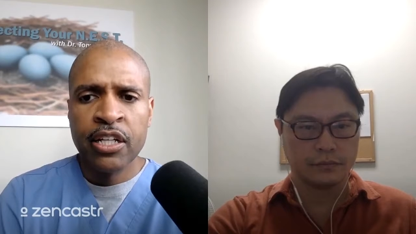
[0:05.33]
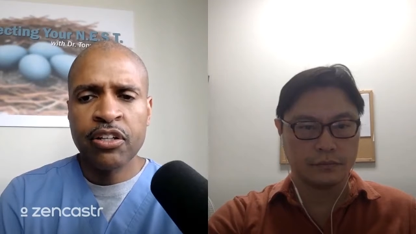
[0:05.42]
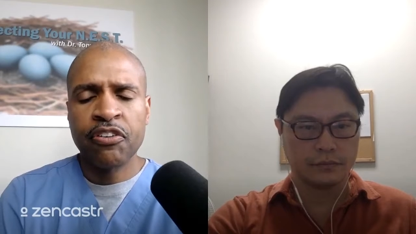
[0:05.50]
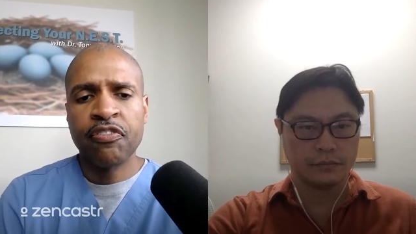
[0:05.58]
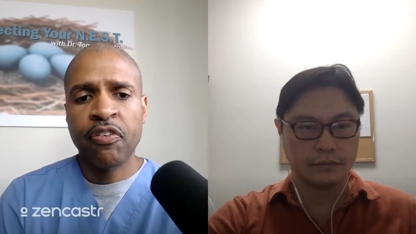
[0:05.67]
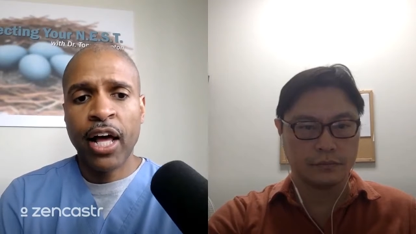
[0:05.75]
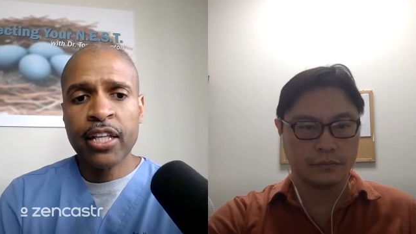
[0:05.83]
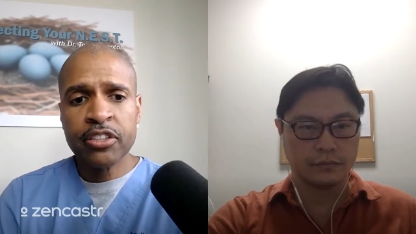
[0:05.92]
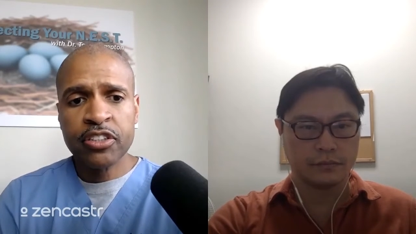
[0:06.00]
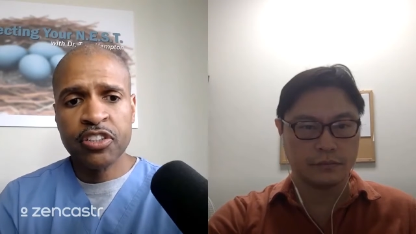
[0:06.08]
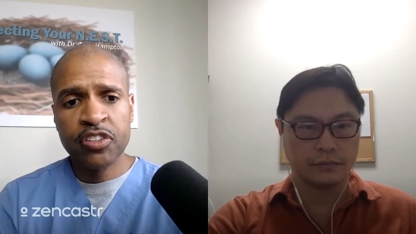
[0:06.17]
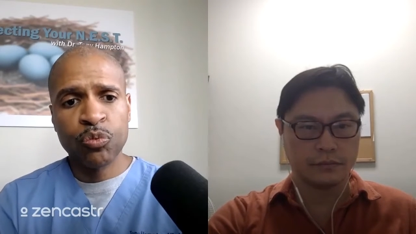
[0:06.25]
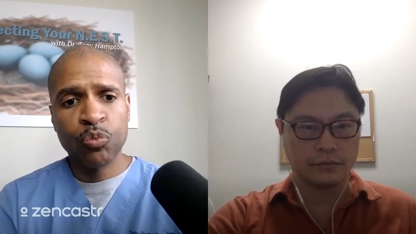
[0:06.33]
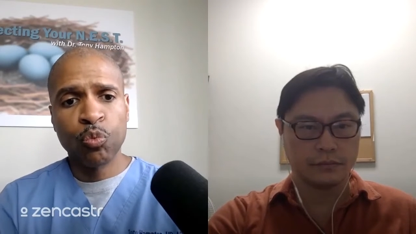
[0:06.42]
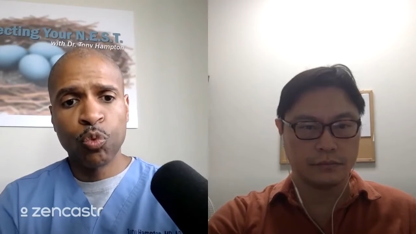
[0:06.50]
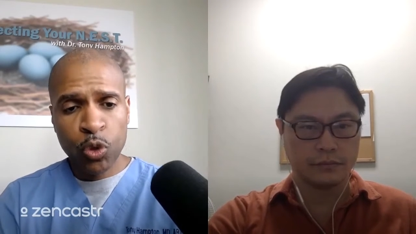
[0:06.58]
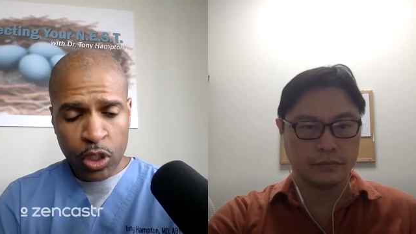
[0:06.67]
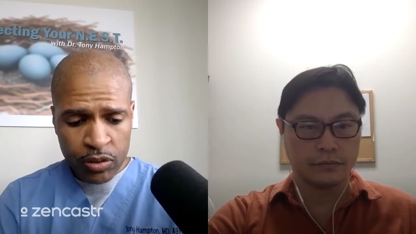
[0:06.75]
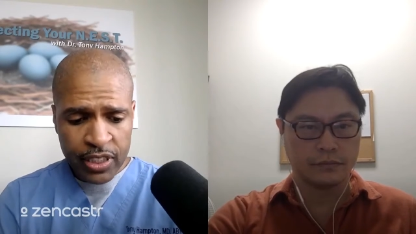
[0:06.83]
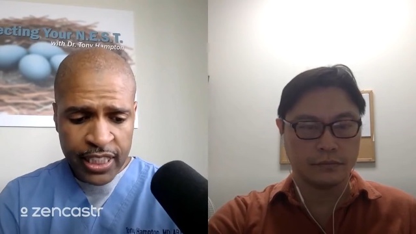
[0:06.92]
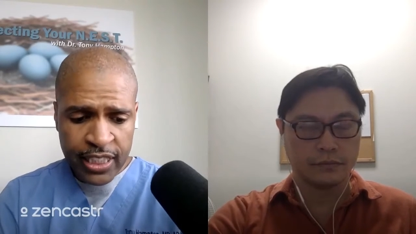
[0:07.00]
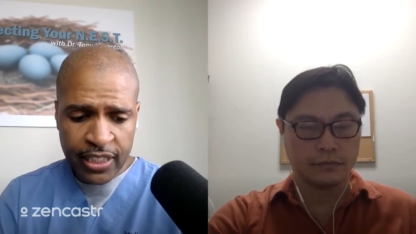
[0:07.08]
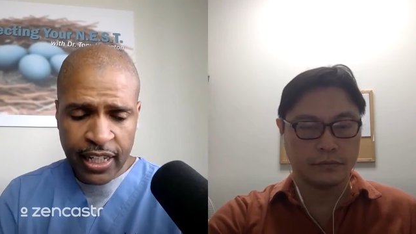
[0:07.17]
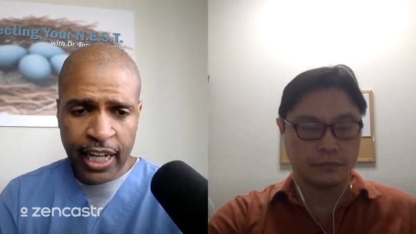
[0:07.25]
Speaker 1: nephrologist and
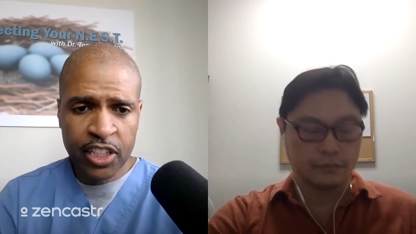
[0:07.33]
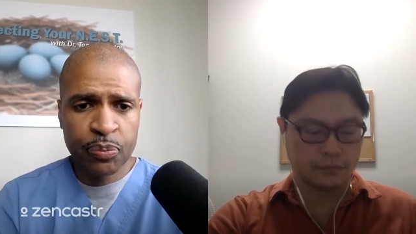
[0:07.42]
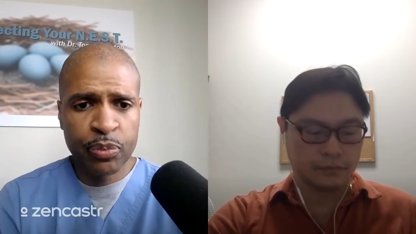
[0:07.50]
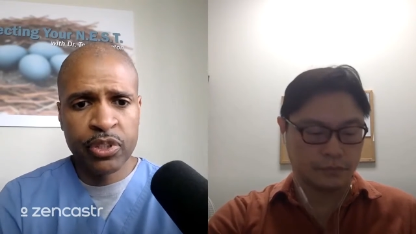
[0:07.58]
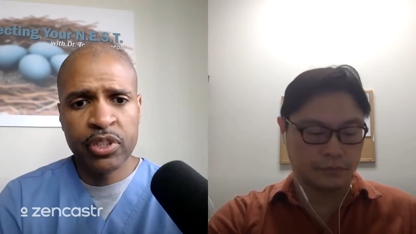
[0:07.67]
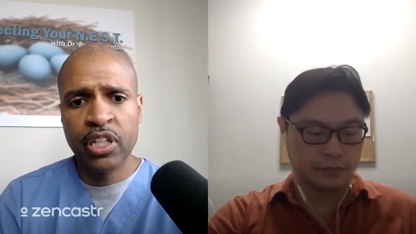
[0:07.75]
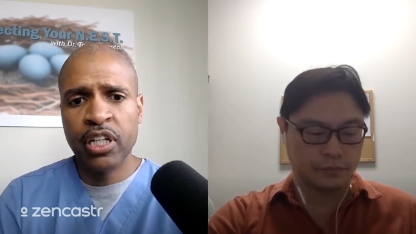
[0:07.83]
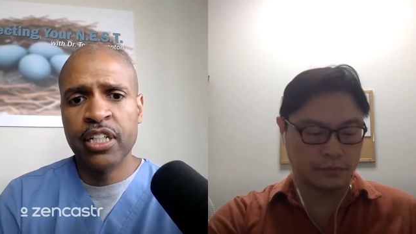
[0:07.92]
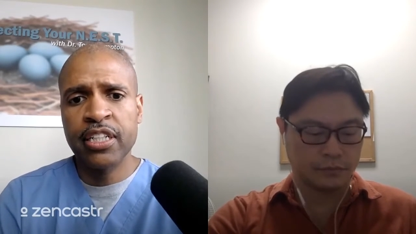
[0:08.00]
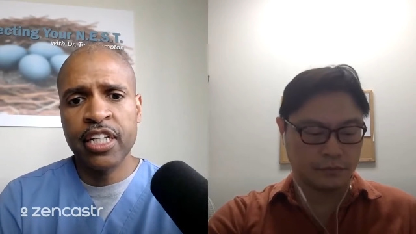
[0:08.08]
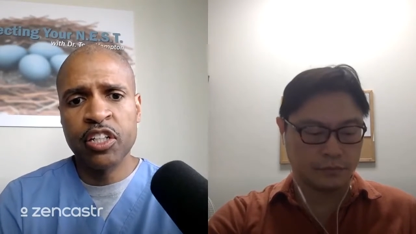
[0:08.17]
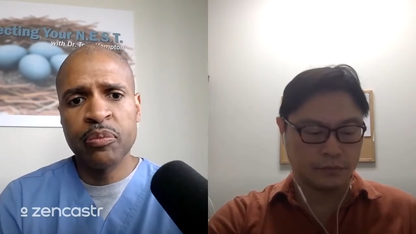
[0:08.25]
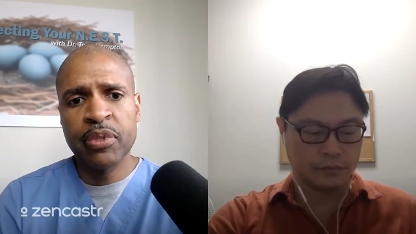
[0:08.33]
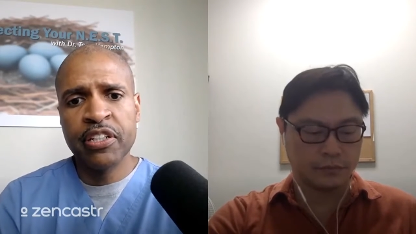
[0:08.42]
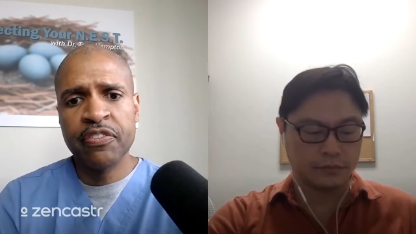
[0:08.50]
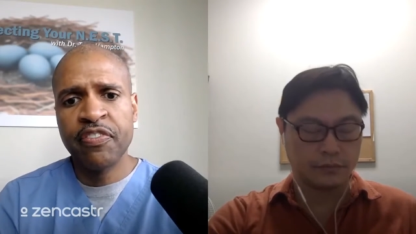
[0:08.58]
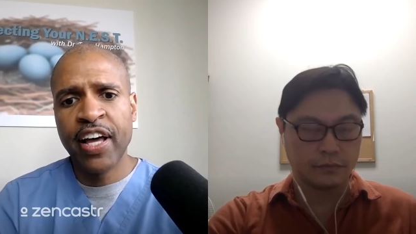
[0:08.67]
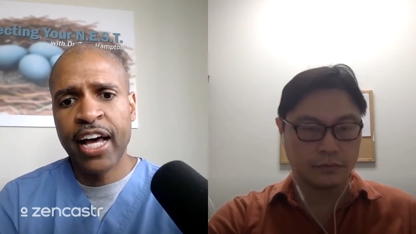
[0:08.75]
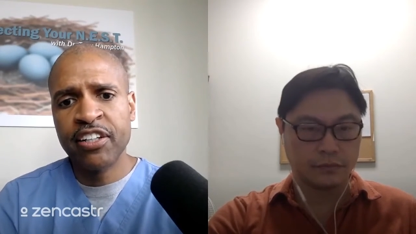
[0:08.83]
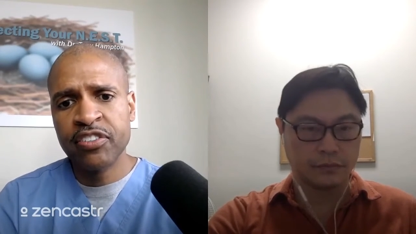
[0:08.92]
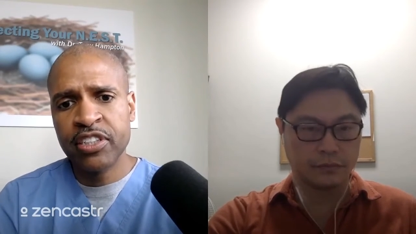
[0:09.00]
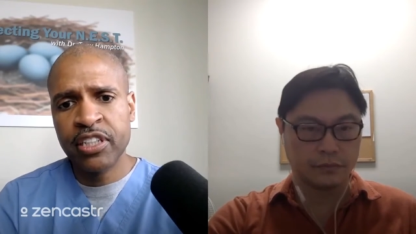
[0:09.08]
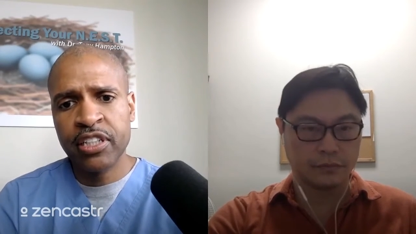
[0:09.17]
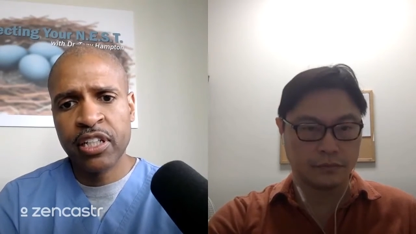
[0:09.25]
world-leading expert on intermittent
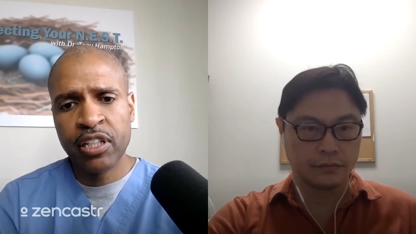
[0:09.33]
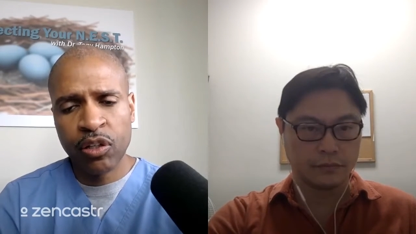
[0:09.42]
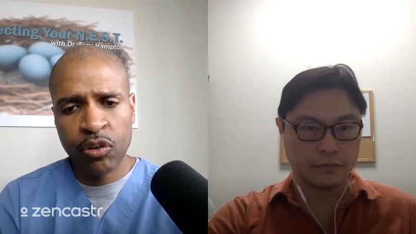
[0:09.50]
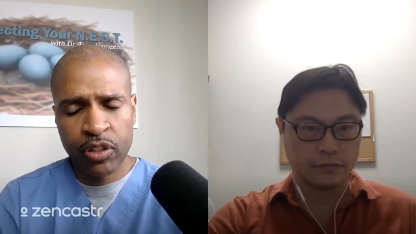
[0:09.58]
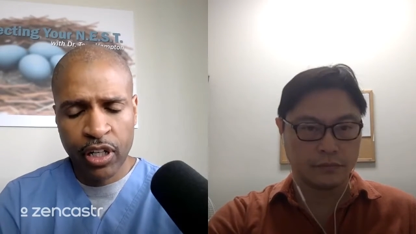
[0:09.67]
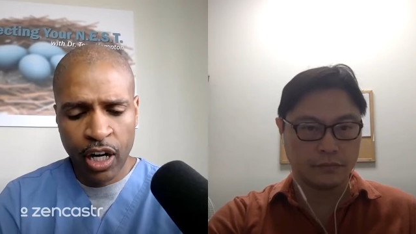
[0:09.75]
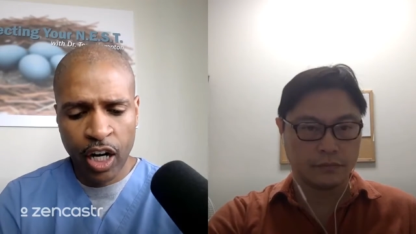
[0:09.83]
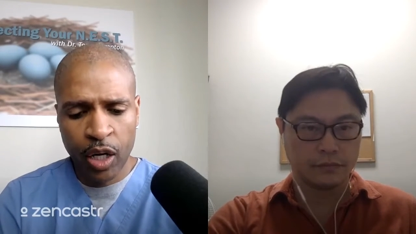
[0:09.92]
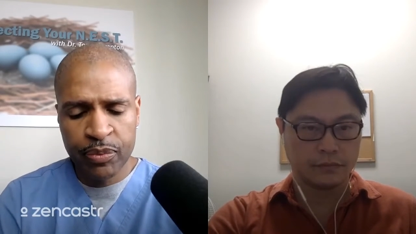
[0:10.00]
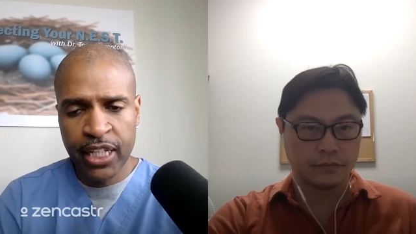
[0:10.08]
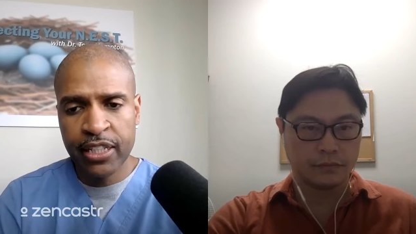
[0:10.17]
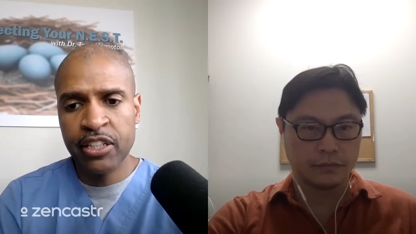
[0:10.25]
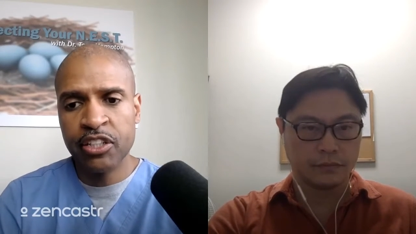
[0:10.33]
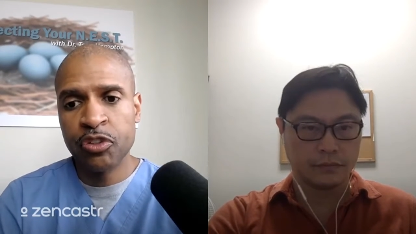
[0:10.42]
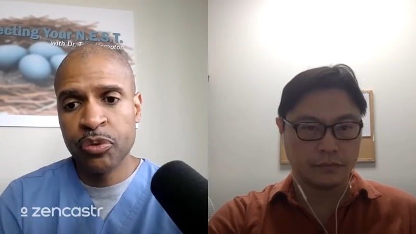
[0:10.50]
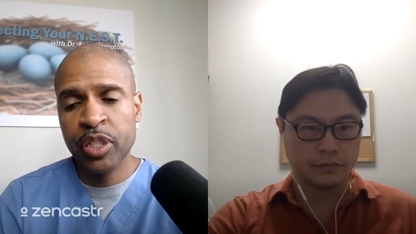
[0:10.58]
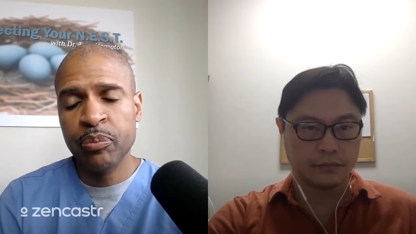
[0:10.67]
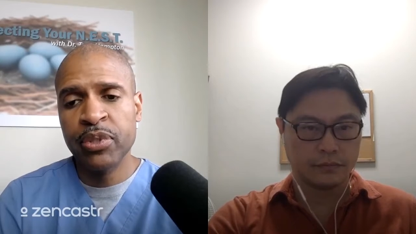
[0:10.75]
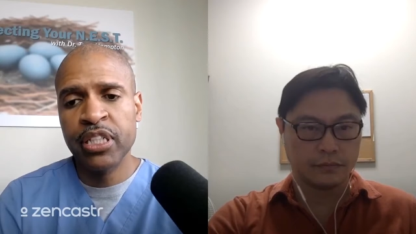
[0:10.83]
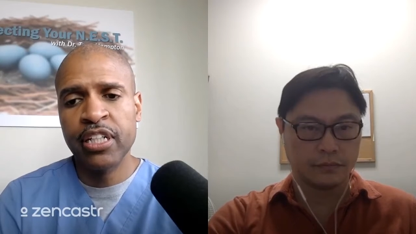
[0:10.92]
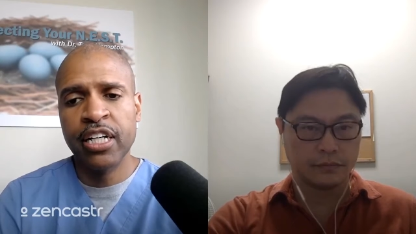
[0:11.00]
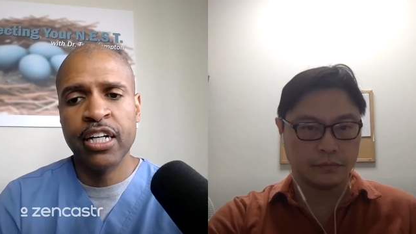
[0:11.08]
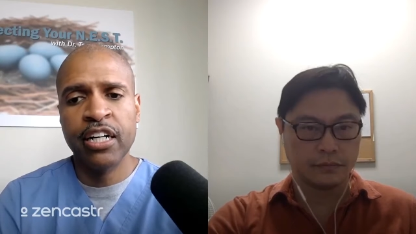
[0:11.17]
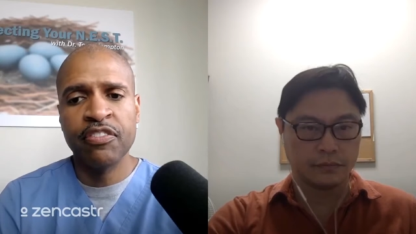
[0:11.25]
fasting, low carb, and the
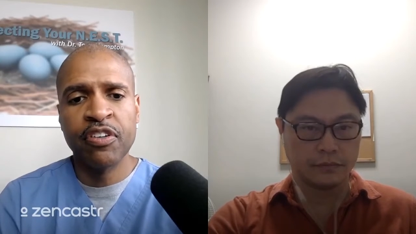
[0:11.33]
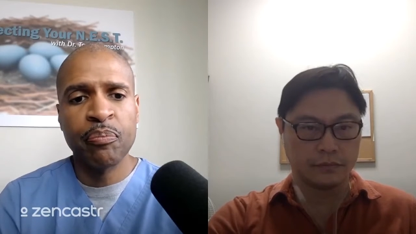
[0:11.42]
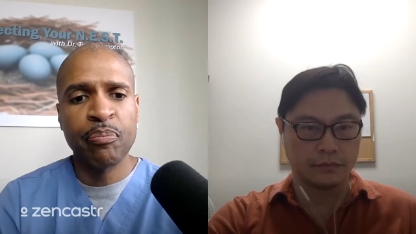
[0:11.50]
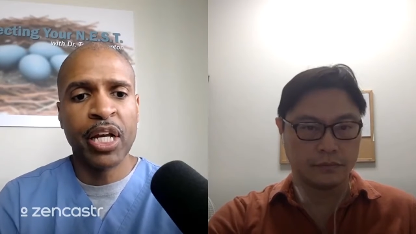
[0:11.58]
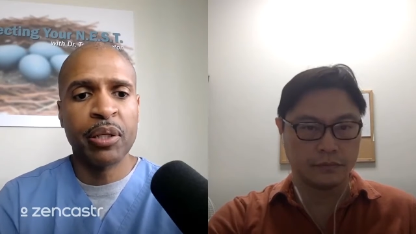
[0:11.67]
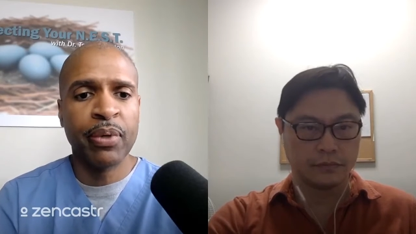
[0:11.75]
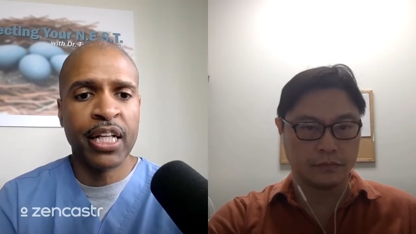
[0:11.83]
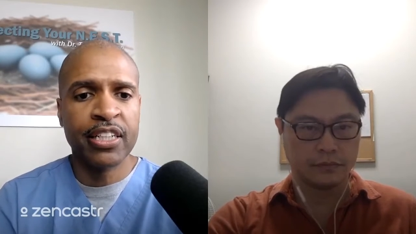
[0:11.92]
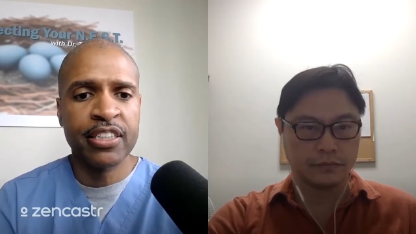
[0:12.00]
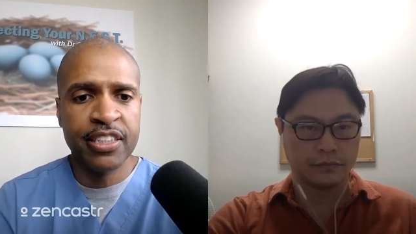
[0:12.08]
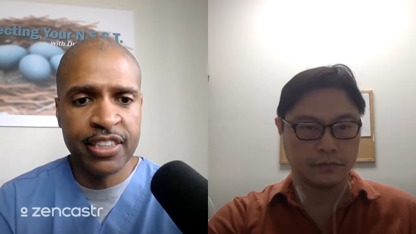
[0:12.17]
treatment of metabolic